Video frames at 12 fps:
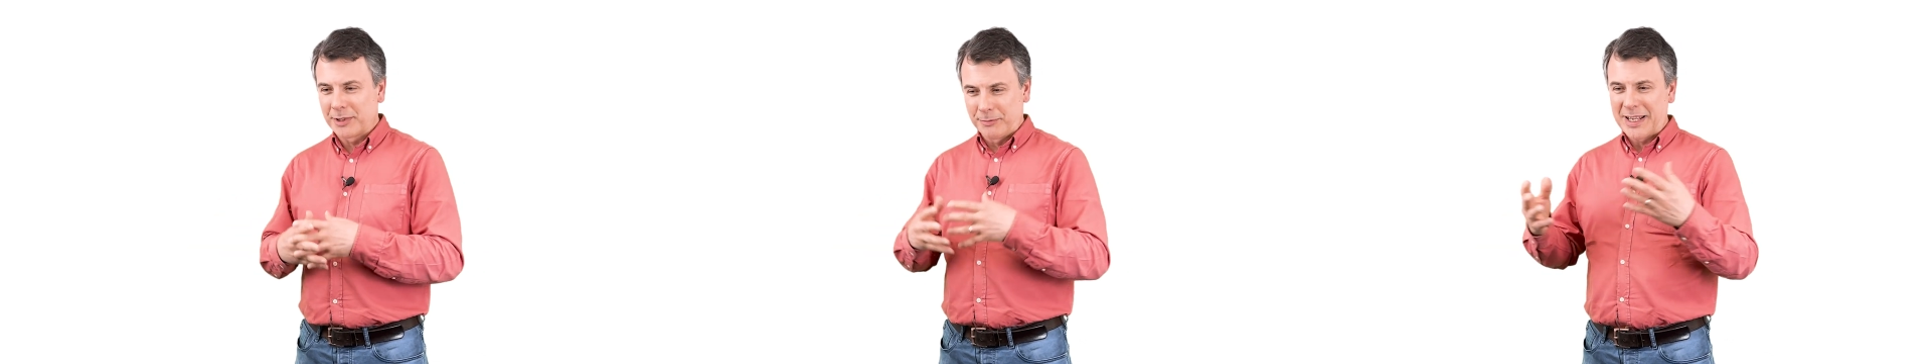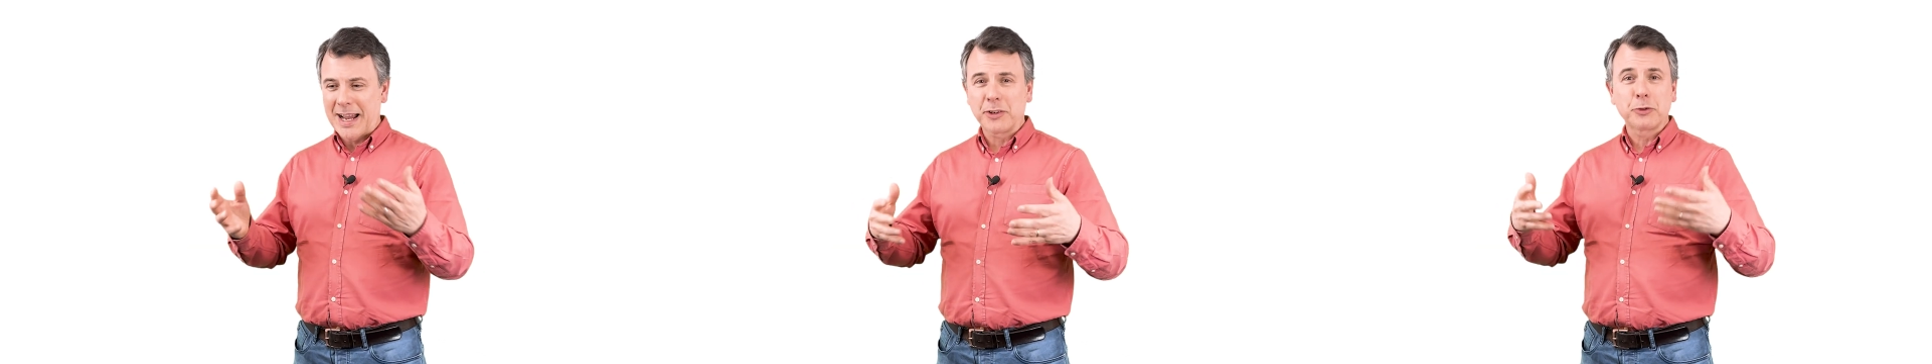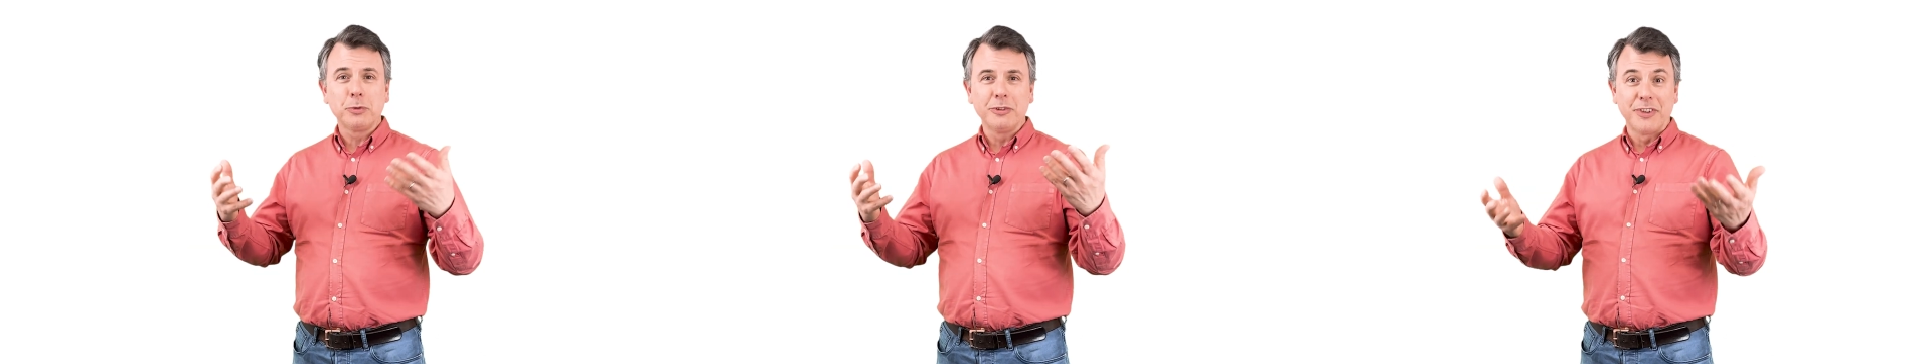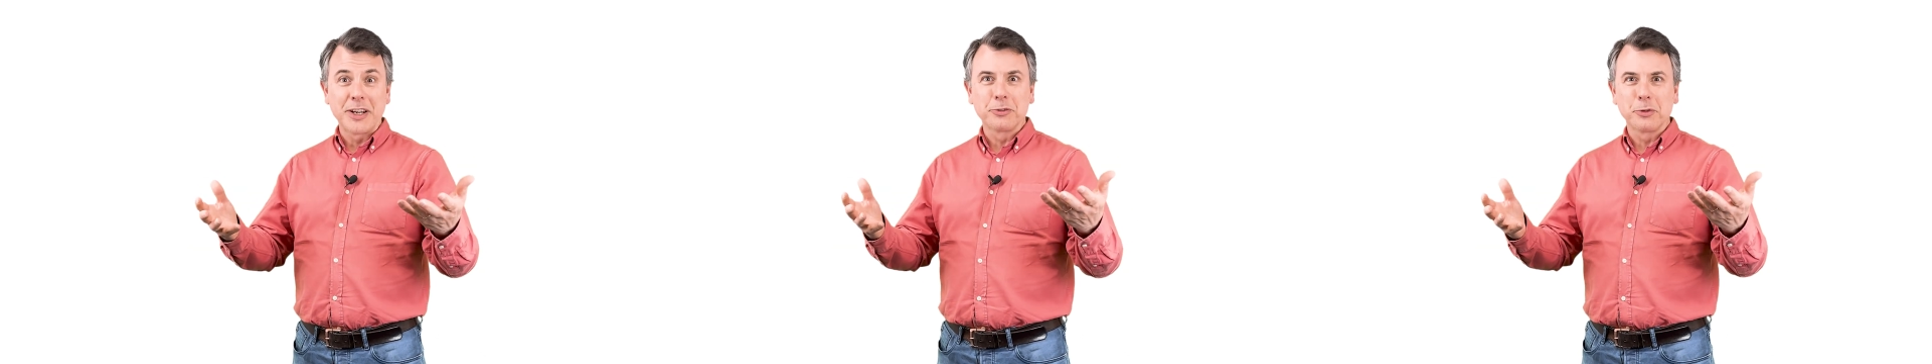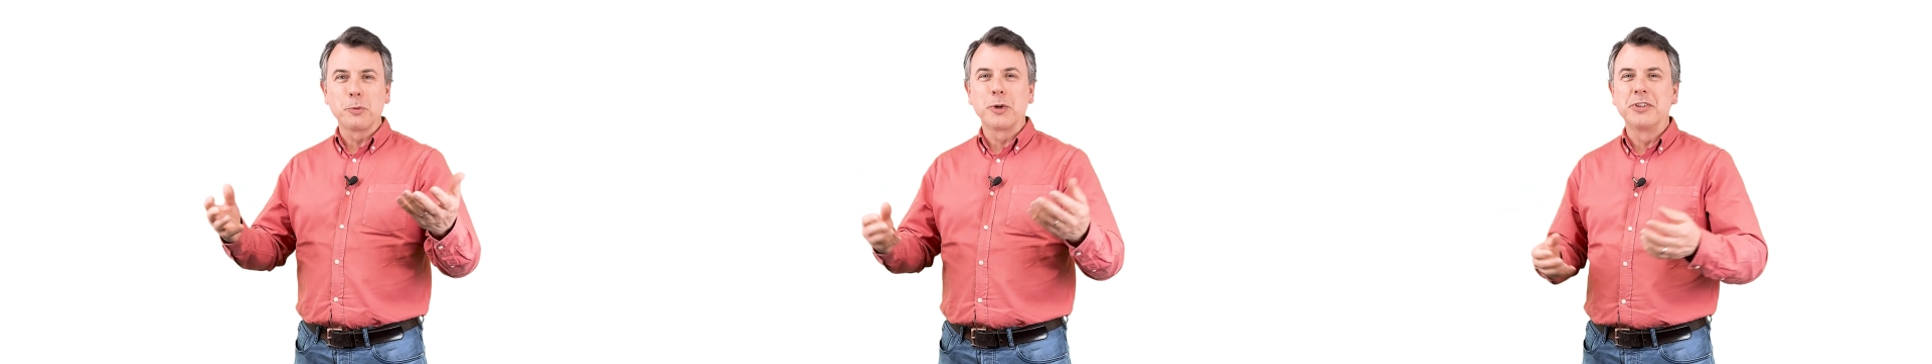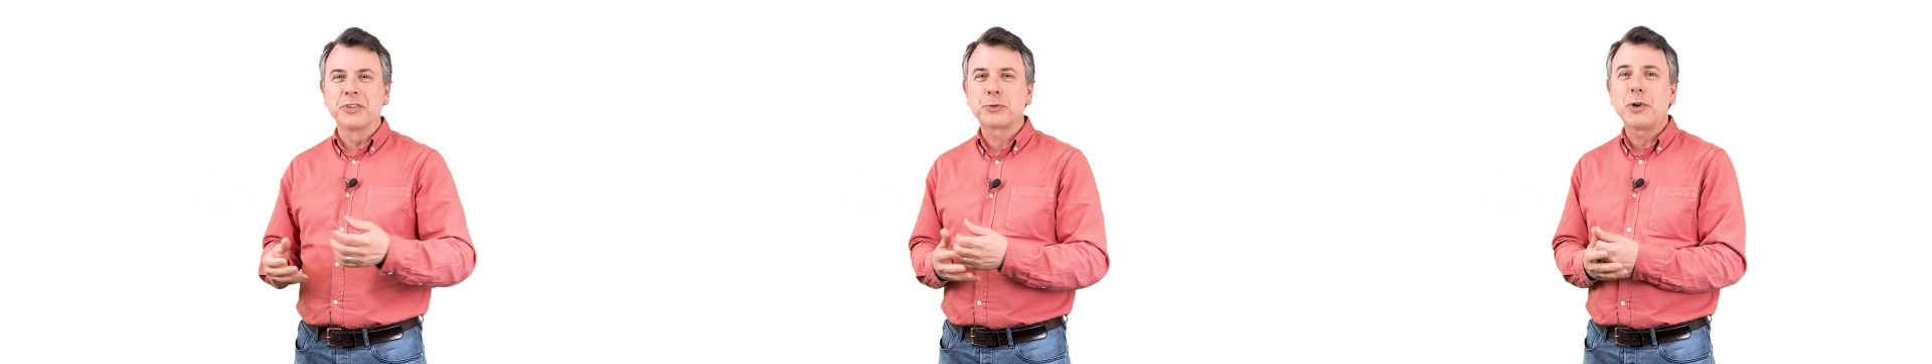the actual vendor
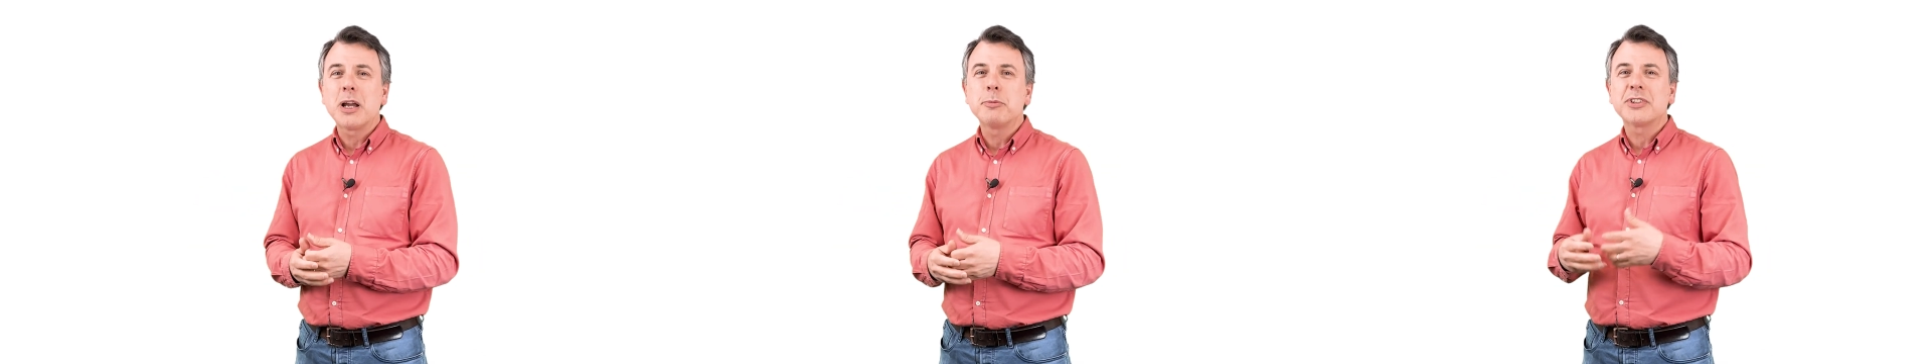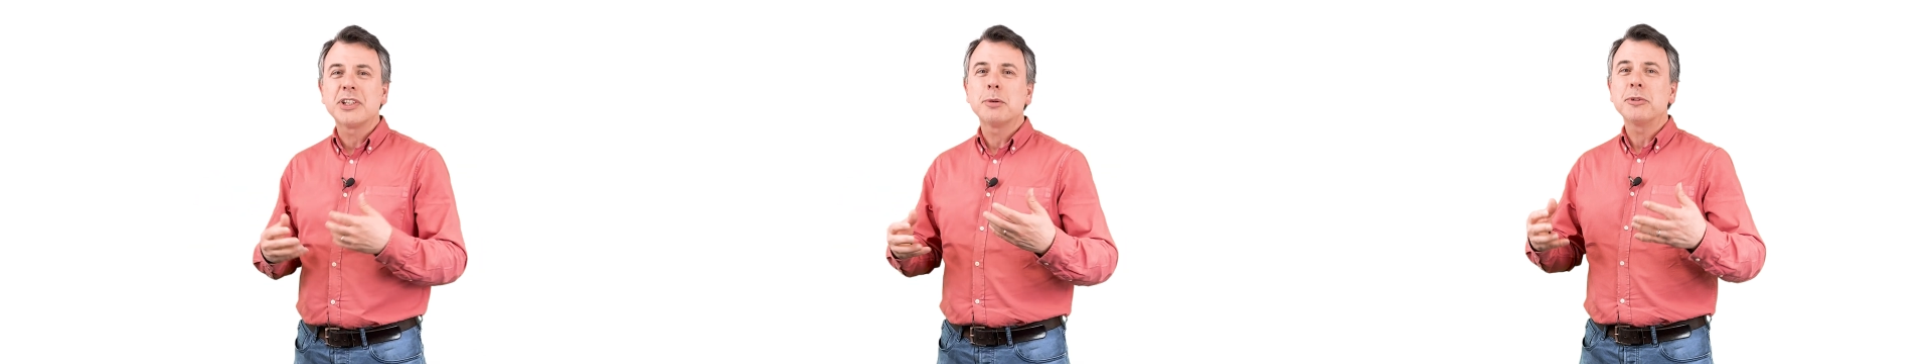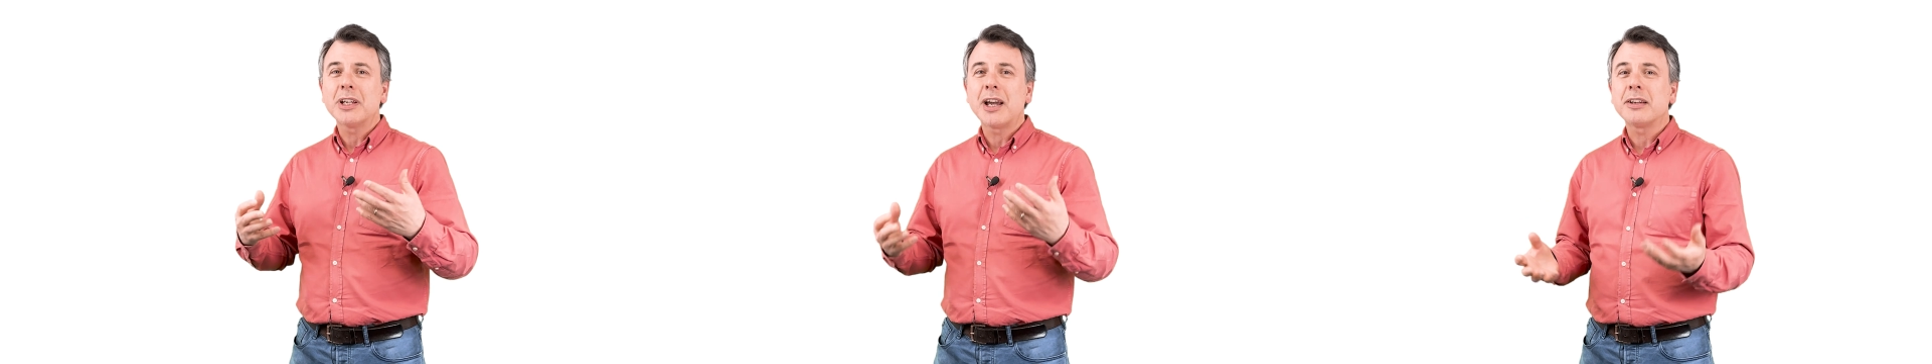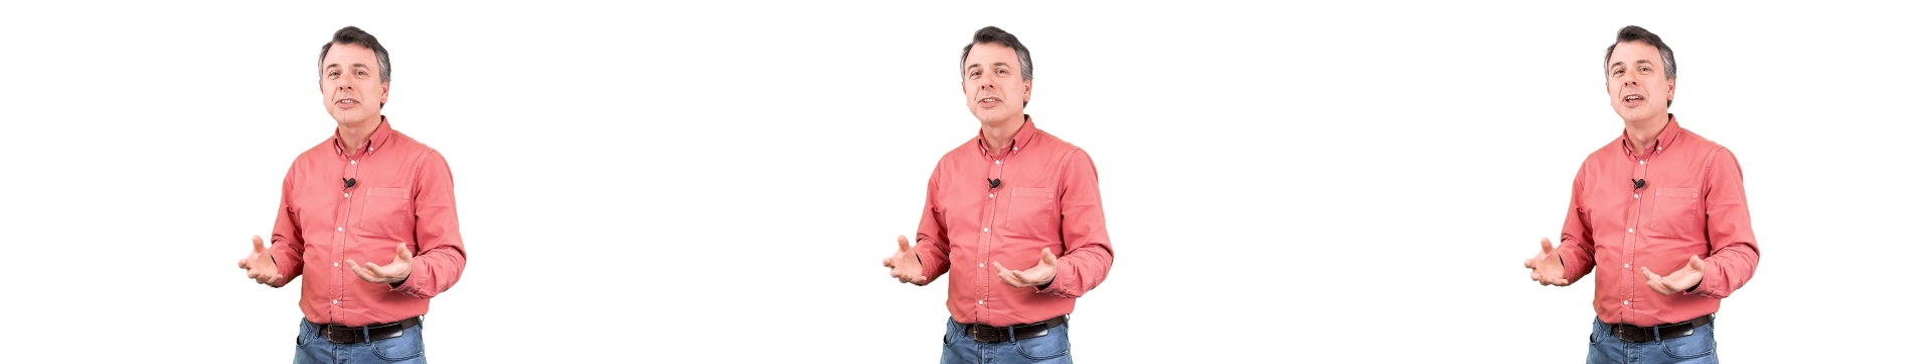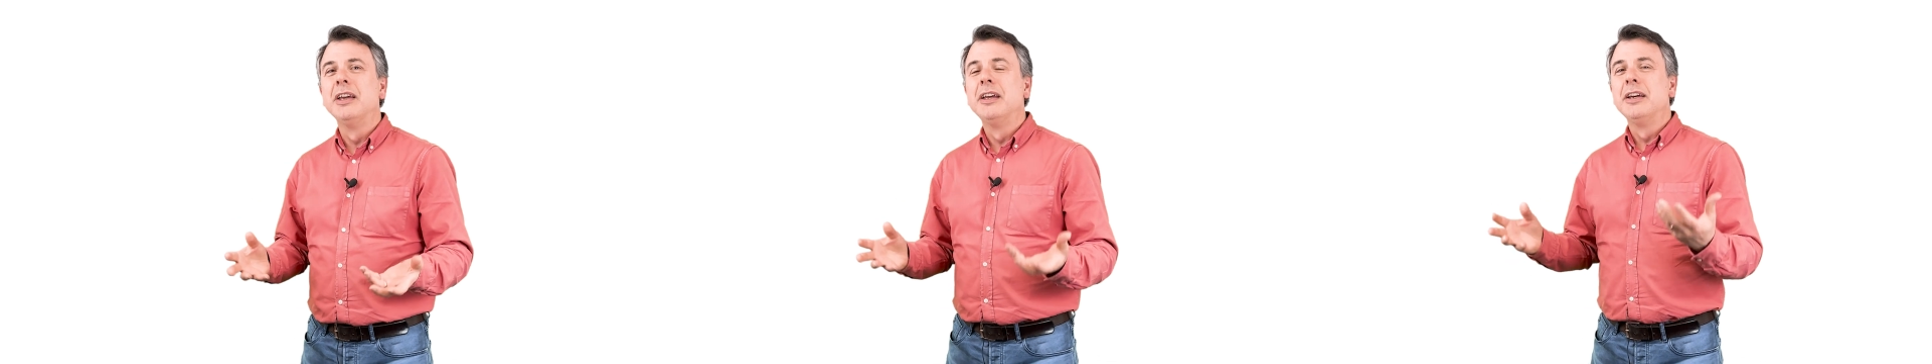would describe as an MES,